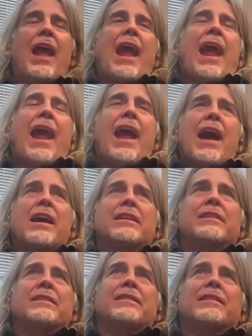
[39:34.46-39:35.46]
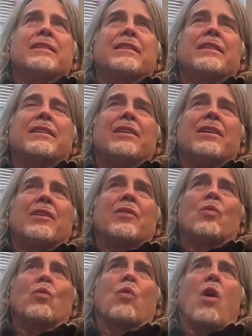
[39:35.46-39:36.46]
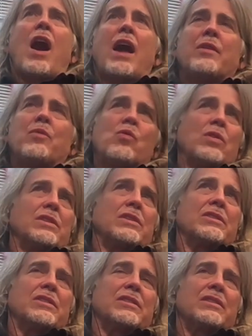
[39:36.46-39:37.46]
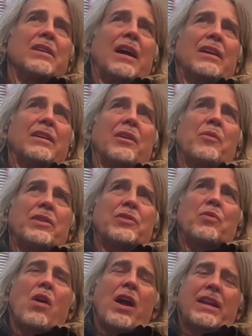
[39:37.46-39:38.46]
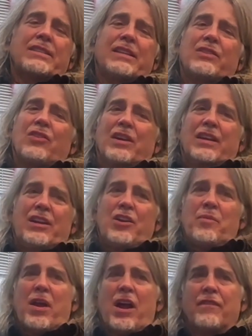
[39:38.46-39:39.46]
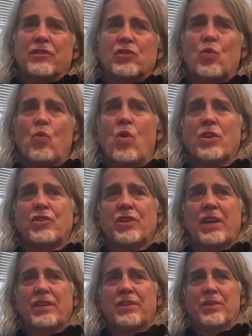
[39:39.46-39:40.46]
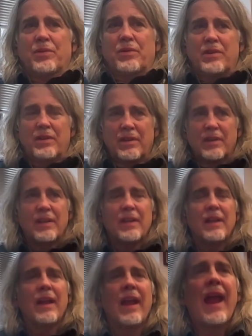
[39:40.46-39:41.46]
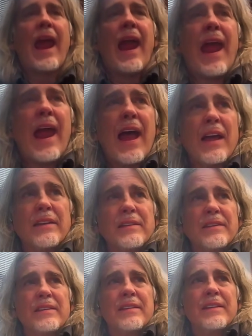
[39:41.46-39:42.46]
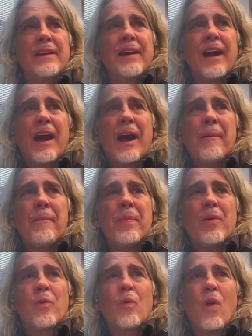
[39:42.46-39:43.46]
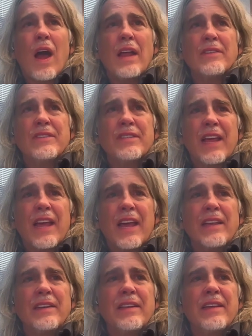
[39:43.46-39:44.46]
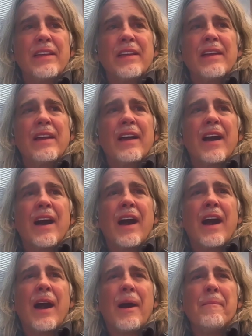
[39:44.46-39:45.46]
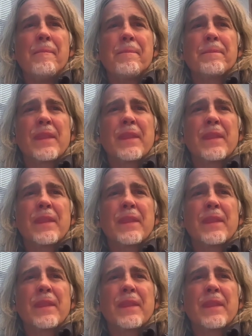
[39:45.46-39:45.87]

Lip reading: And I went to Ron and I said, look, here are my offers. What should I do? And Ron said, um,